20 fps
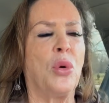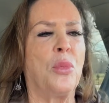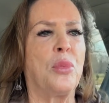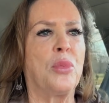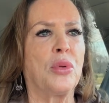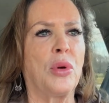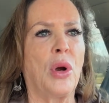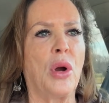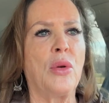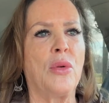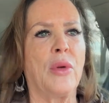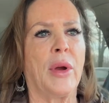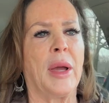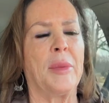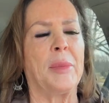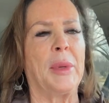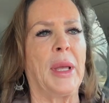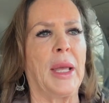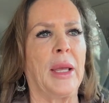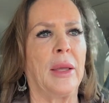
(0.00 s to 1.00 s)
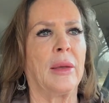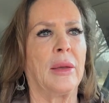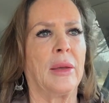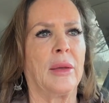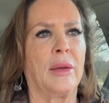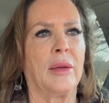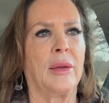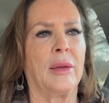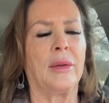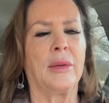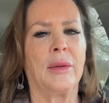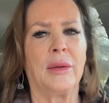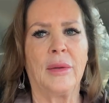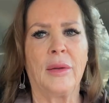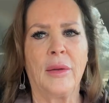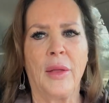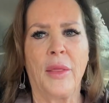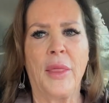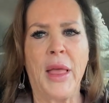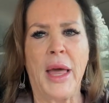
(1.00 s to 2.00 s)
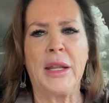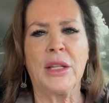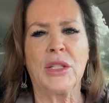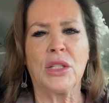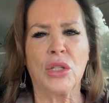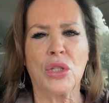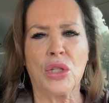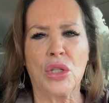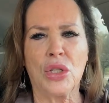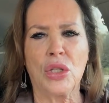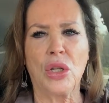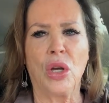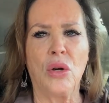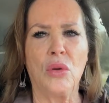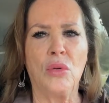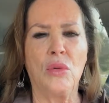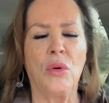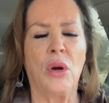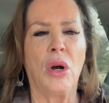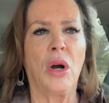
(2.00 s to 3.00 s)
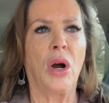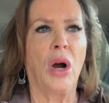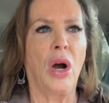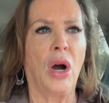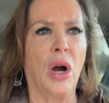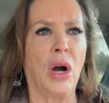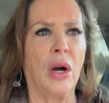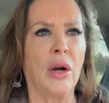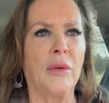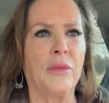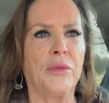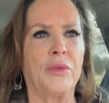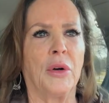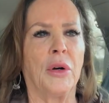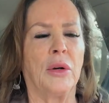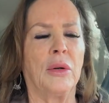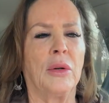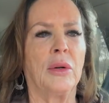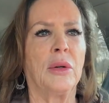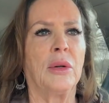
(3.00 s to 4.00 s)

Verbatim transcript: programming that is so harmful.